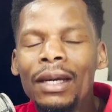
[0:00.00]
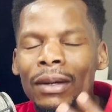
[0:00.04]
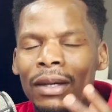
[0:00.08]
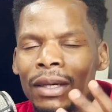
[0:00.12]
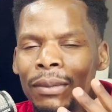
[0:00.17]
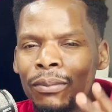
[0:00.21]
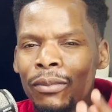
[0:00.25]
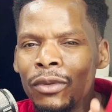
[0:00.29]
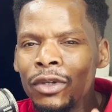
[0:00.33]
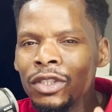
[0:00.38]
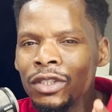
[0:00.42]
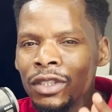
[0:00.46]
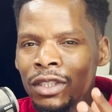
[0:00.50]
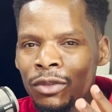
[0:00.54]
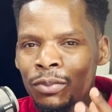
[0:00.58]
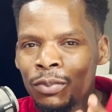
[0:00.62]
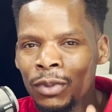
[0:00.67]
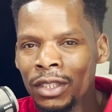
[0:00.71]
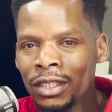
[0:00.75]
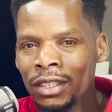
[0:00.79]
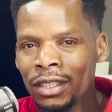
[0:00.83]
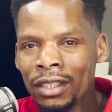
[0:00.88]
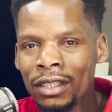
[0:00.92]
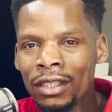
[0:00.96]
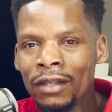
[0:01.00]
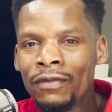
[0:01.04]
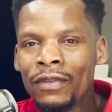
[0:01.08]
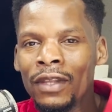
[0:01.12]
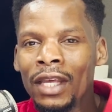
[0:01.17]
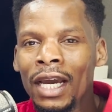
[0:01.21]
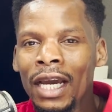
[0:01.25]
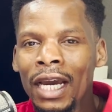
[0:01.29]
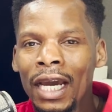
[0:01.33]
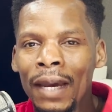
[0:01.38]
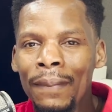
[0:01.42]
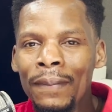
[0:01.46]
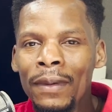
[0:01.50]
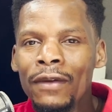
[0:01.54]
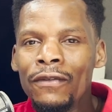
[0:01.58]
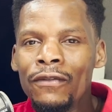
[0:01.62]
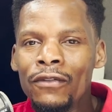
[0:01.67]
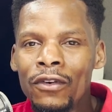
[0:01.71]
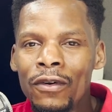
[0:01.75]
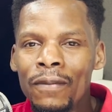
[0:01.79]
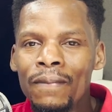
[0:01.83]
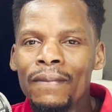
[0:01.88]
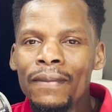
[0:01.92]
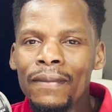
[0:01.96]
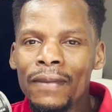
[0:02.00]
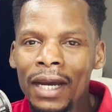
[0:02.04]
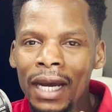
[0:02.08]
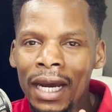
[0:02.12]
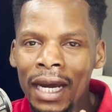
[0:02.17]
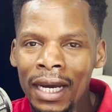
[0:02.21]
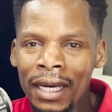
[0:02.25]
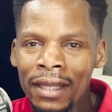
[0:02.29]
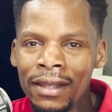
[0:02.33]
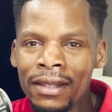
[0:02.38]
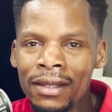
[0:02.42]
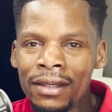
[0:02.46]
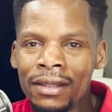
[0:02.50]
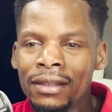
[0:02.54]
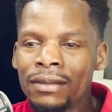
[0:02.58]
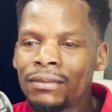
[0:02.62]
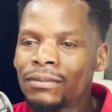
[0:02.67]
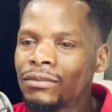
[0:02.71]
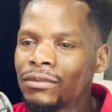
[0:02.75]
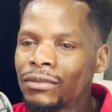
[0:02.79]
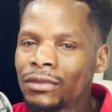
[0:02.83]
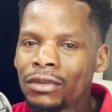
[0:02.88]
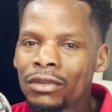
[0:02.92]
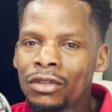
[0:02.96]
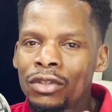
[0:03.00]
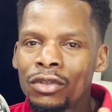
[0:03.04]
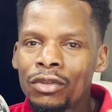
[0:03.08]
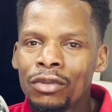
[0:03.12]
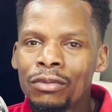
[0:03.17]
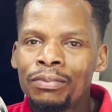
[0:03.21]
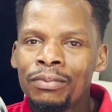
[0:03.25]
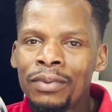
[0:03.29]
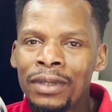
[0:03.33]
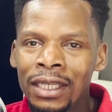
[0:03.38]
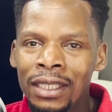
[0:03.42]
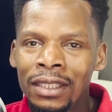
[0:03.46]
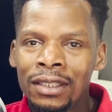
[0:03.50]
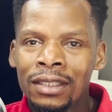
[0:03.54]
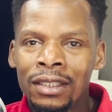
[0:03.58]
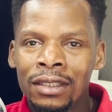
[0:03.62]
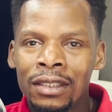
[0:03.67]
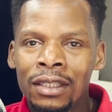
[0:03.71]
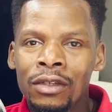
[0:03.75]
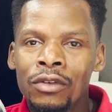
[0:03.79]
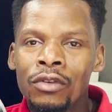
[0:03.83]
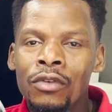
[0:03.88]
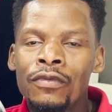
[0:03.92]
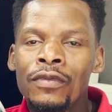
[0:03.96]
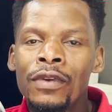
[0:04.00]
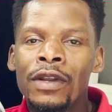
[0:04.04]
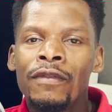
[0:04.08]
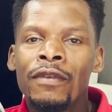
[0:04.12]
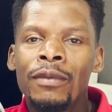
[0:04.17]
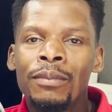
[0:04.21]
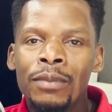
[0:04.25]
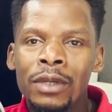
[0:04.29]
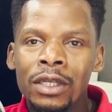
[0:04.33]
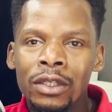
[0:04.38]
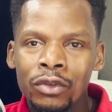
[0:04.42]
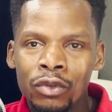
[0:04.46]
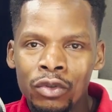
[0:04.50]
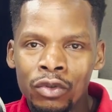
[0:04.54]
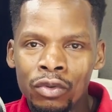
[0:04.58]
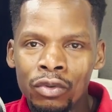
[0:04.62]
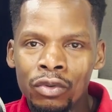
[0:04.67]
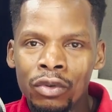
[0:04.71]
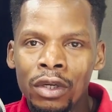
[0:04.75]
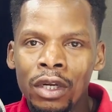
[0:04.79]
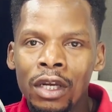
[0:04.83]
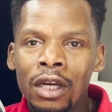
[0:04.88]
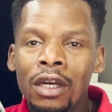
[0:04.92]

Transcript: most especially if they're coming from other places that you've never been to.